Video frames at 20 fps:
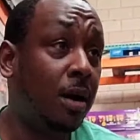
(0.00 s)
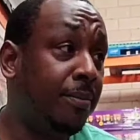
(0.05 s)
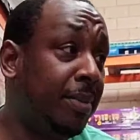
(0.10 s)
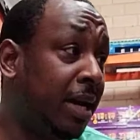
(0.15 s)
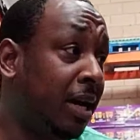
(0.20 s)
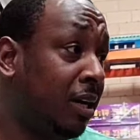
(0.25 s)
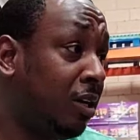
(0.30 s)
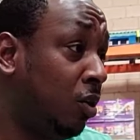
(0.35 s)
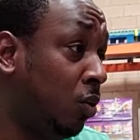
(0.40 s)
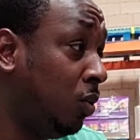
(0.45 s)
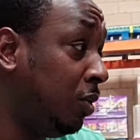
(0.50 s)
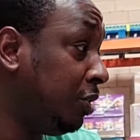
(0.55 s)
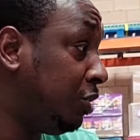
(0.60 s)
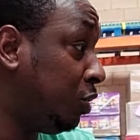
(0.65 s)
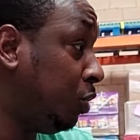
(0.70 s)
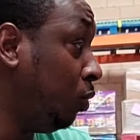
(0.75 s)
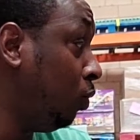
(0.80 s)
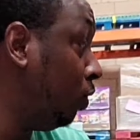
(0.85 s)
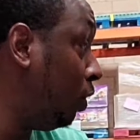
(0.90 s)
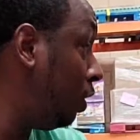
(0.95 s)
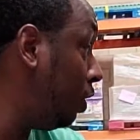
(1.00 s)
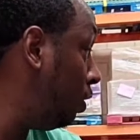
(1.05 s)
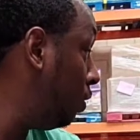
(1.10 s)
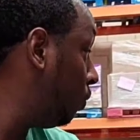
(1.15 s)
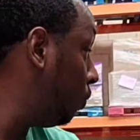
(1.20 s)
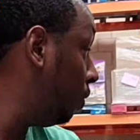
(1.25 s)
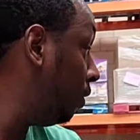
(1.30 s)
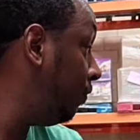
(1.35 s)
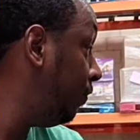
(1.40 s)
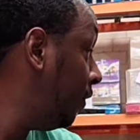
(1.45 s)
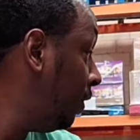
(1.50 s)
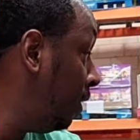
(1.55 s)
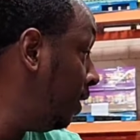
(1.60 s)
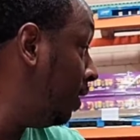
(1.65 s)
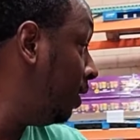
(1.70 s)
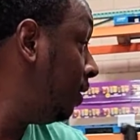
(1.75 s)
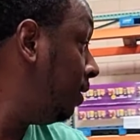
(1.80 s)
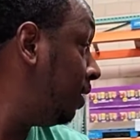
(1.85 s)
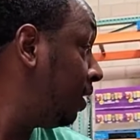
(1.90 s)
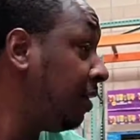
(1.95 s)
I'm not going too long with
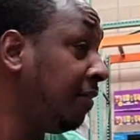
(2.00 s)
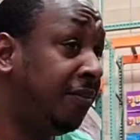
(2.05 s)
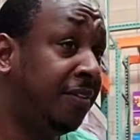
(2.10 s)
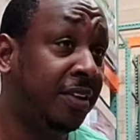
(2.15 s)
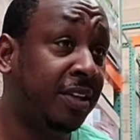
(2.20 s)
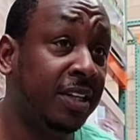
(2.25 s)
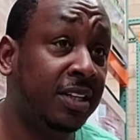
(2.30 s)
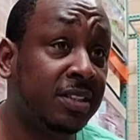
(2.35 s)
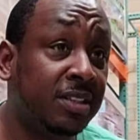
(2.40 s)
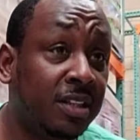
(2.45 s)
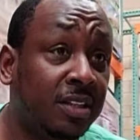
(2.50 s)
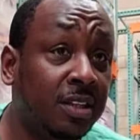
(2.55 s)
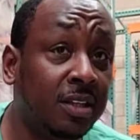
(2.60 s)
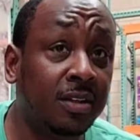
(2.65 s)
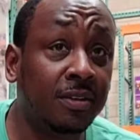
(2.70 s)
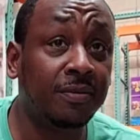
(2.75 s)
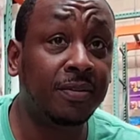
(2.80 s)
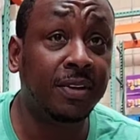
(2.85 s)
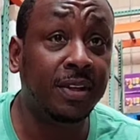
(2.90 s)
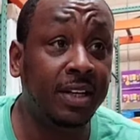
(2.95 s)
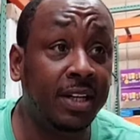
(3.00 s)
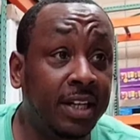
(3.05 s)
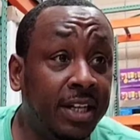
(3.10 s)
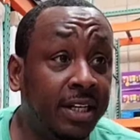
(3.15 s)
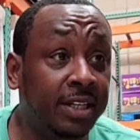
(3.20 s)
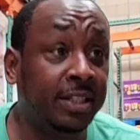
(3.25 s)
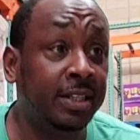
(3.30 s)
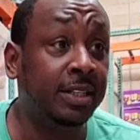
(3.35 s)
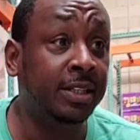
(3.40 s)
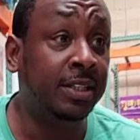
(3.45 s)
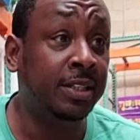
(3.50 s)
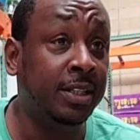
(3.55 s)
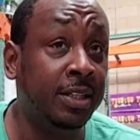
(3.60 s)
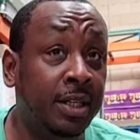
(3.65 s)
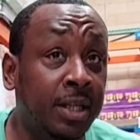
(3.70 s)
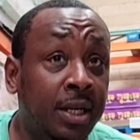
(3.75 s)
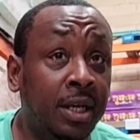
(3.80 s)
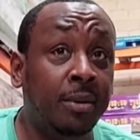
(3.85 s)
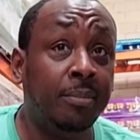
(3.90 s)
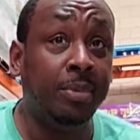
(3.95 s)
looking for this or looking for that
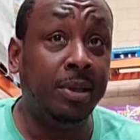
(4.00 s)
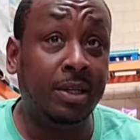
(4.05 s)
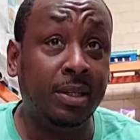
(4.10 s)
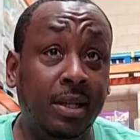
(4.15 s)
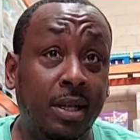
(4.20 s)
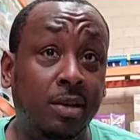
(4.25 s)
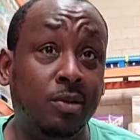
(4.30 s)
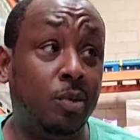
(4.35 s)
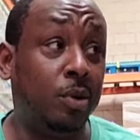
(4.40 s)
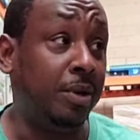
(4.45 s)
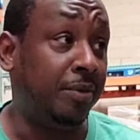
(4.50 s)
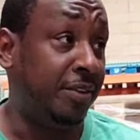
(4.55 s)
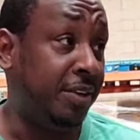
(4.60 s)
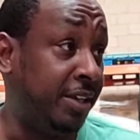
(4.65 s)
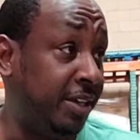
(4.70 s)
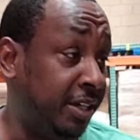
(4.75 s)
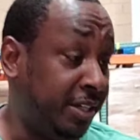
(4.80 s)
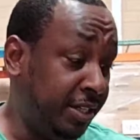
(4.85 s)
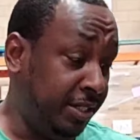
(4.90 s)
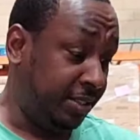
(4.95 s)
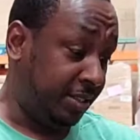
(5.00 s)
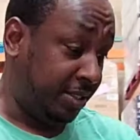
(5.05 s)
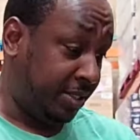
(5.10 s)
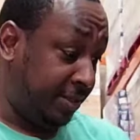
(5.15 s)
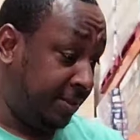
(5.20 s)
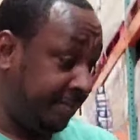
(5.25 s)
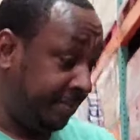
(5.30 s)
because I know where everything is.